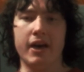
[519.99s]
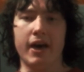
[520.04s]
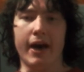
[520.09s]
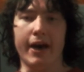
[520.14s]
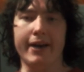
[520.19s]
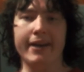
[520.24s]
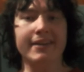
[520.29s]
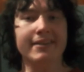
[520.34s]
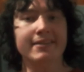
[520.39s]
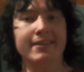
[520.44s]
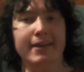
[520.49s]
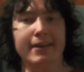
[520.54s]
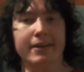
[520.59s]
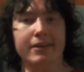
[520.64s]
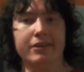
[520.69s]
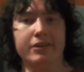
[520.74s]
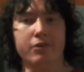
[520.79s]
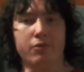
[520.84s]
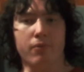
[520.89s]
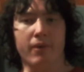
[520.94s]
I guess I could
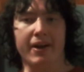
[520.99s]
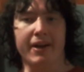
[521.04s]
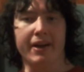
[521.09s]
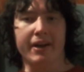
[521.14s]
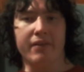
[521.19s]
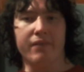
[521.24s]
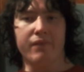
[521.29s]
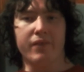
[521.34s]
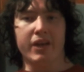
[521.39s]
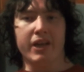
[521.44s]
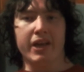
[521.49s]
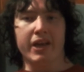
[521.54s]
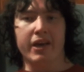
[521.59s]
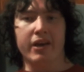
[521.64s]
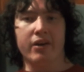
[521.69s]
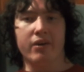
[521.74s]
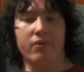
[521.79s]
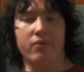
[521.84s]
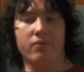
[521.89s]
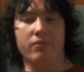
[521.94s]
do a ranking
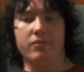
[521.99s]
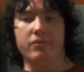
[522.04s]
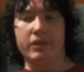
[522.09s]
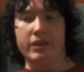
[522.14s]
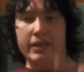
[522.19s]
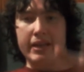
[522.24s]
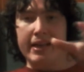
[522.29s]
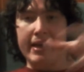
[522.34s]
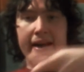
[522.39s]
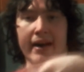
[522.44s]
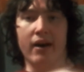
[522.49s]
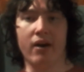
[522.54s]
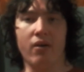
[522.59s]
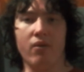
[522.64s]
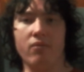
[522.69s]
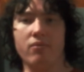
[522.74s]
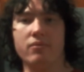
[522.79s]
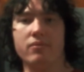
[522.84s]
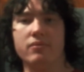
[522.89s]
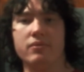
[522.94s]
video
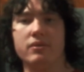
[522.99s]
now.